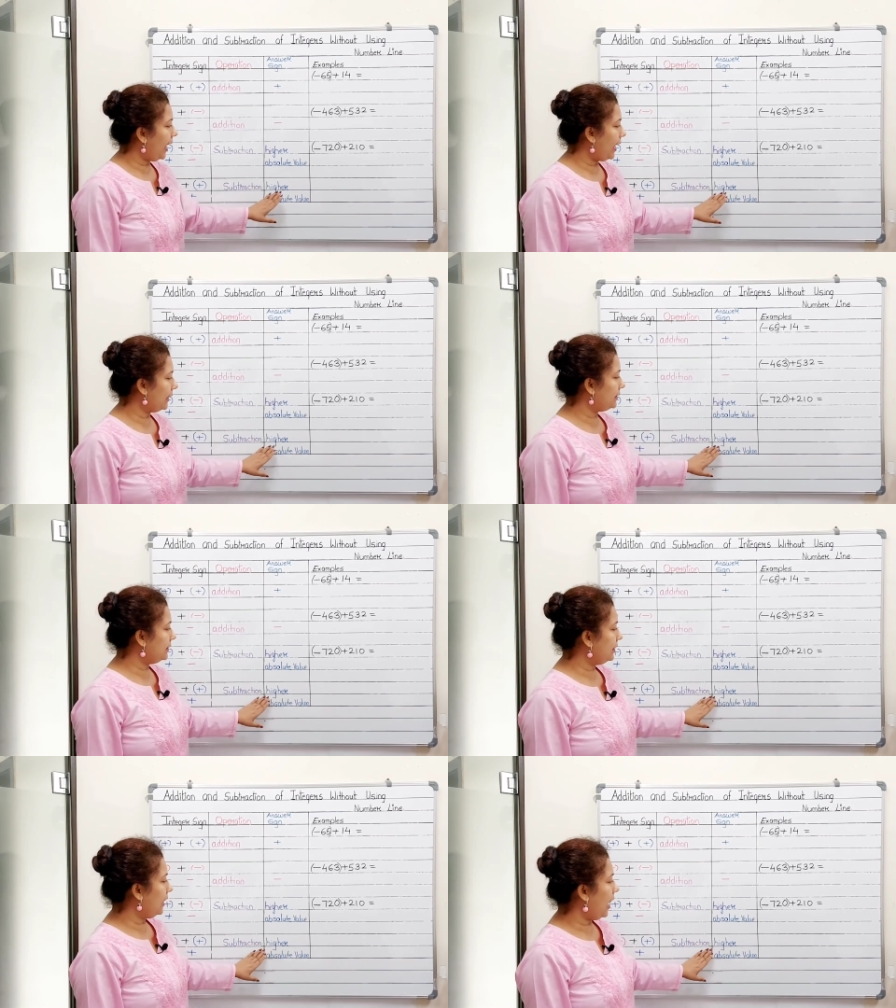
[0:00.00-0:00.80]

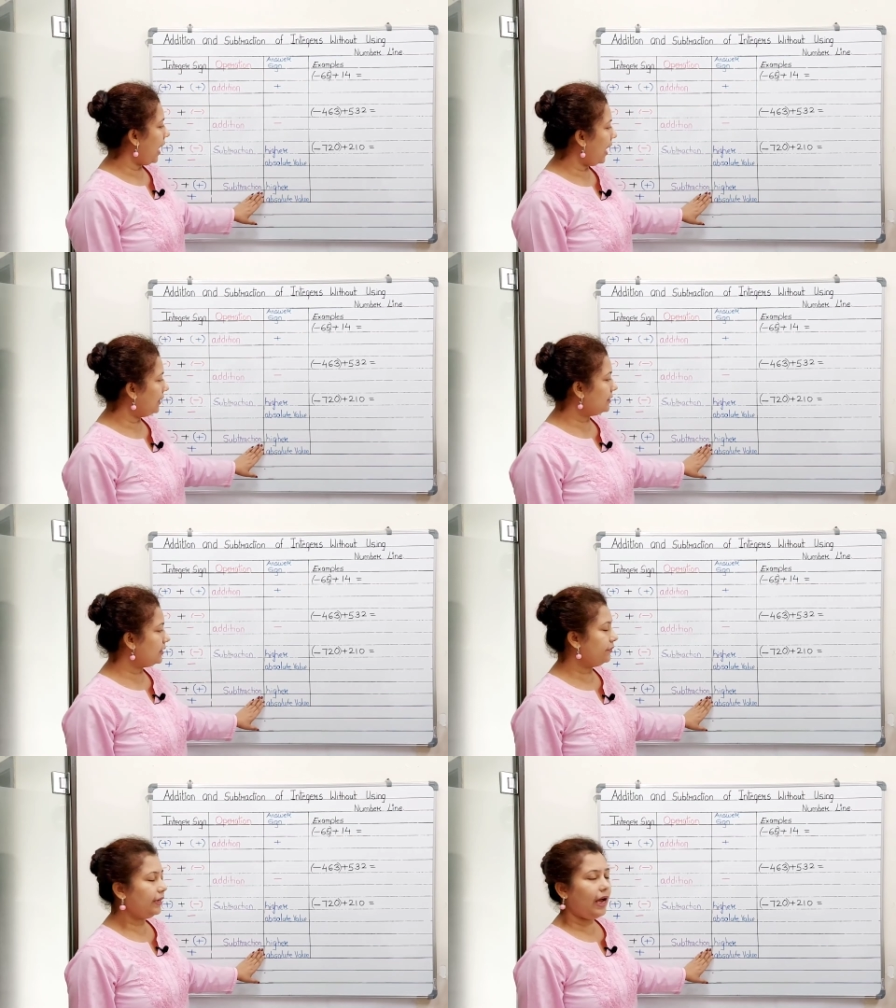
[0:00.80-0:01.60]
and
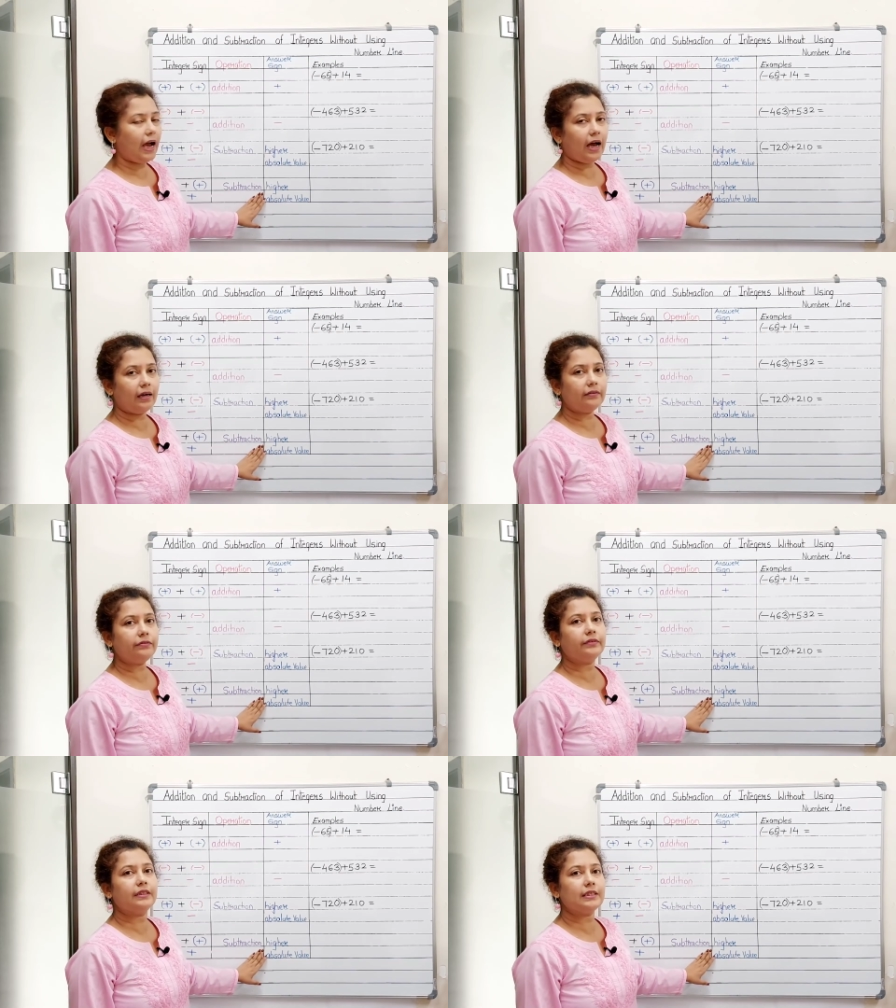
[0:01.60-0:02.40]
answer will have
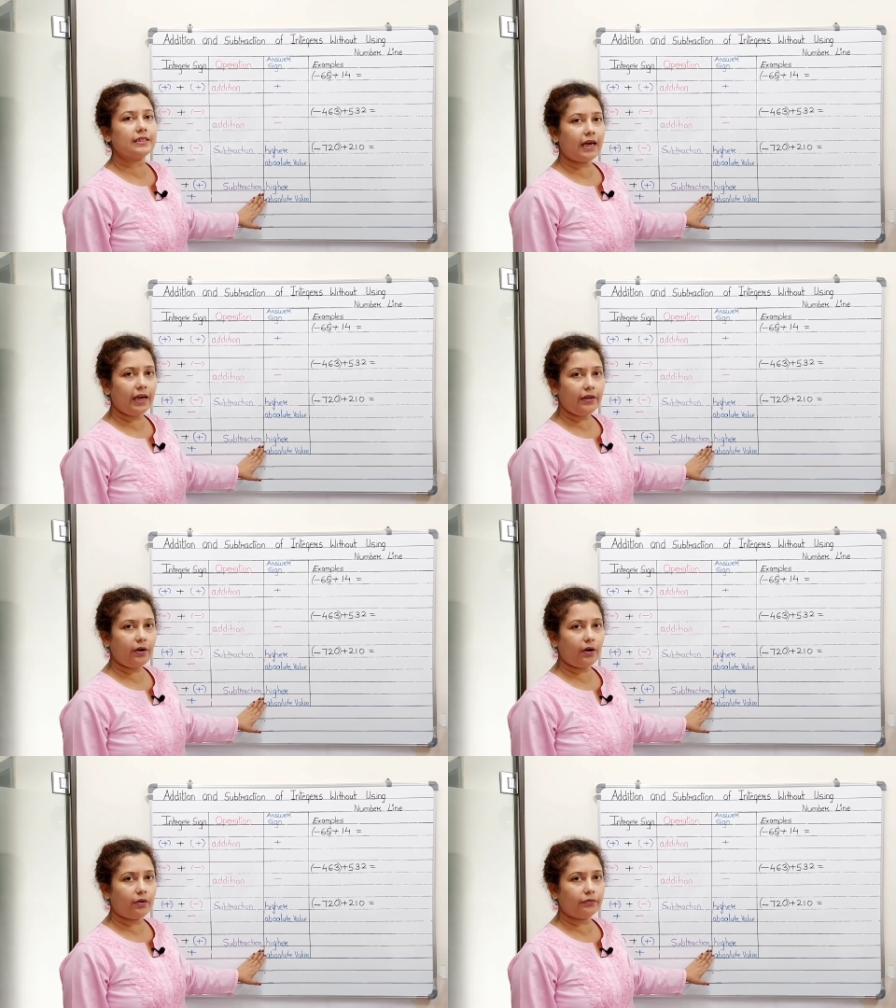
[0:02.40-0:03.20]
the sign
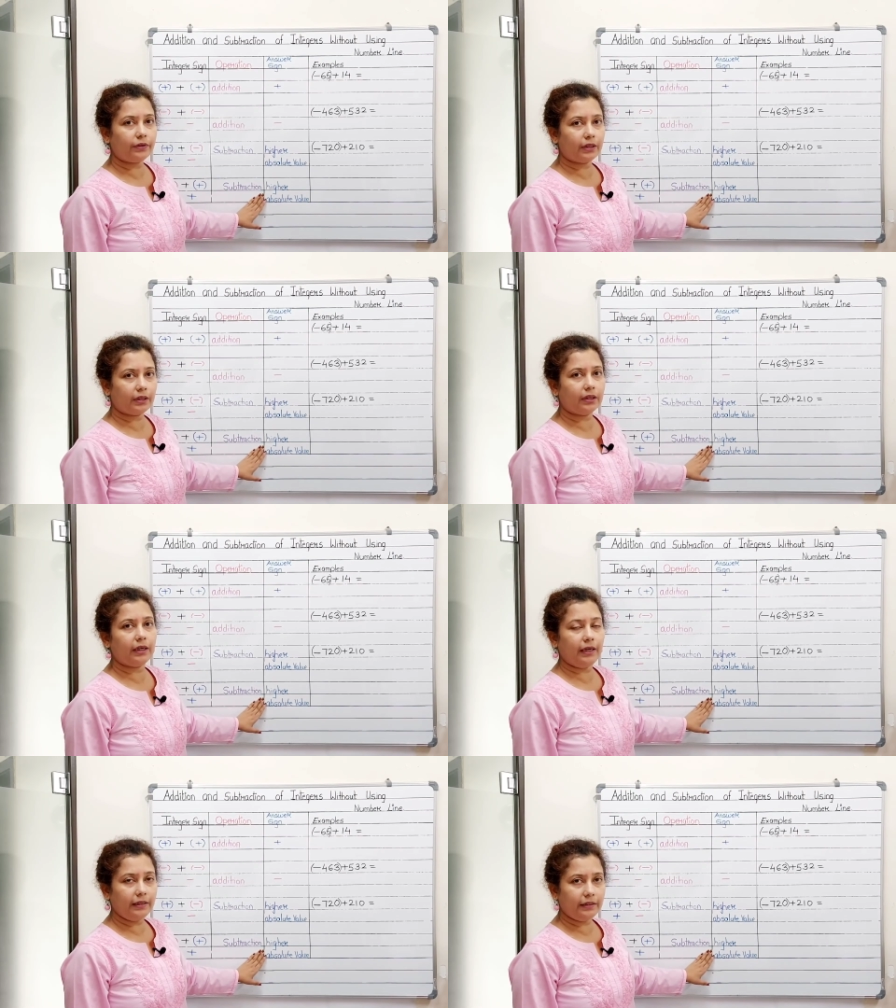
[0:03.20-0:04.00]
of an
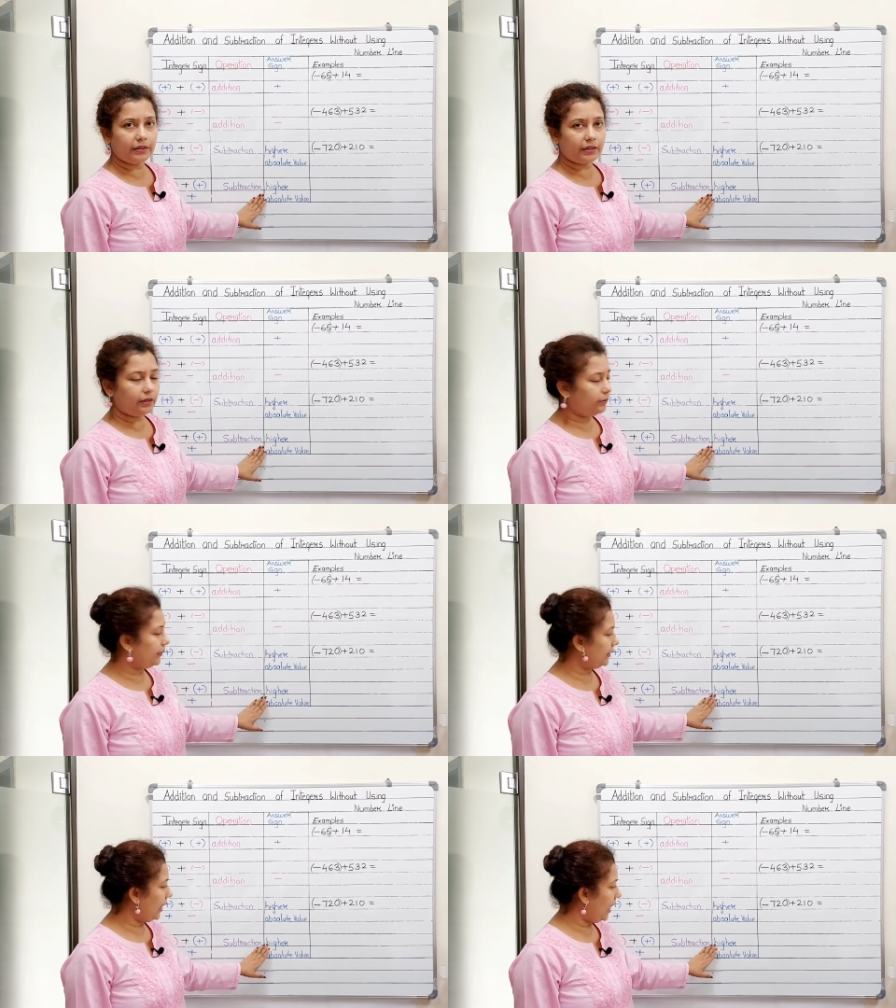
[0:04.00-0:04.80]
integer
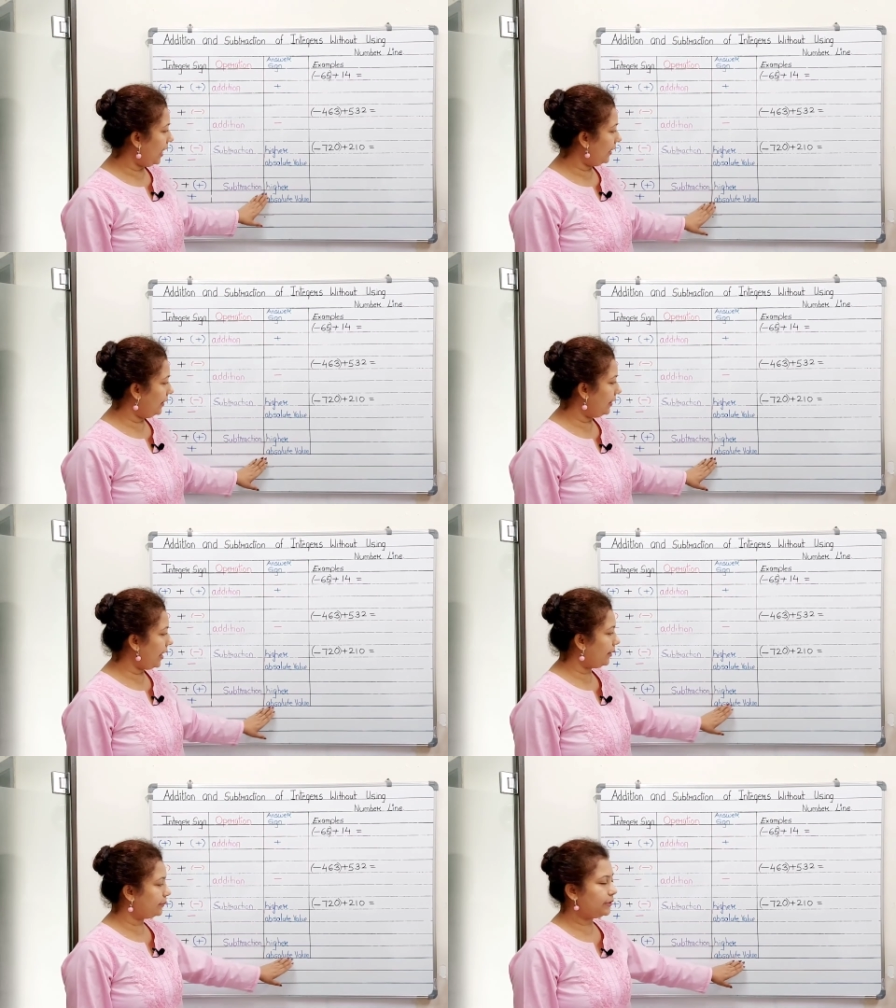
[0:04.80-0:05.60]
with higher
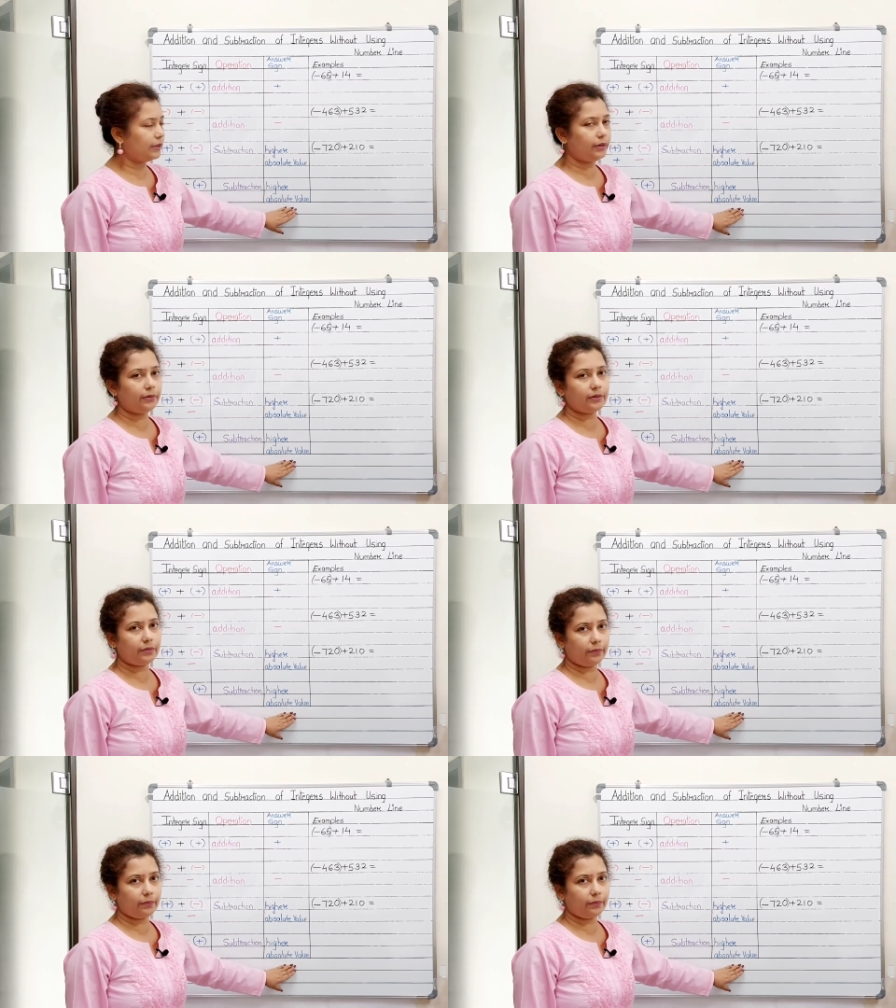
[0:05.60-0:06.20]
absolute